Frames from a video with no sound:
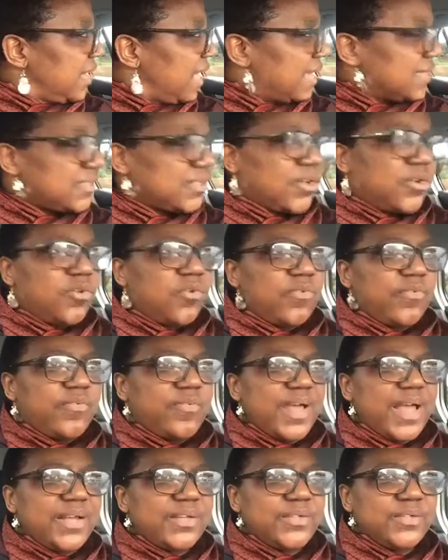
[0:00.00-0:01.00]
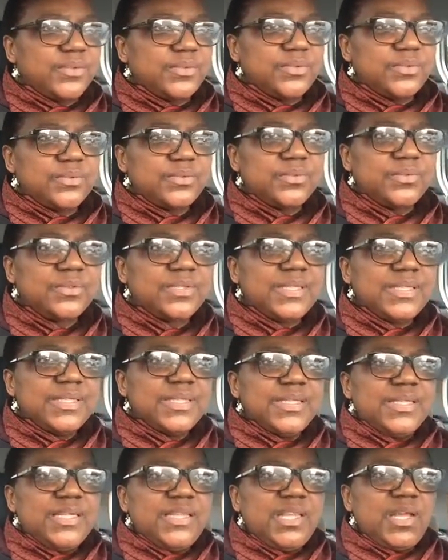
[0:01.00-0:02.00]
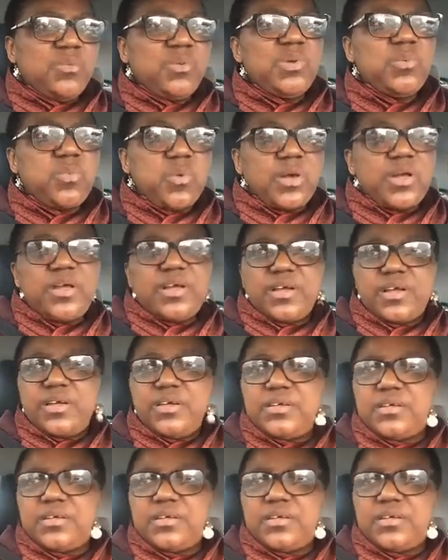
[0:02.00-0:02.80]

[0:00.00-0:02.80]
as a core value that we work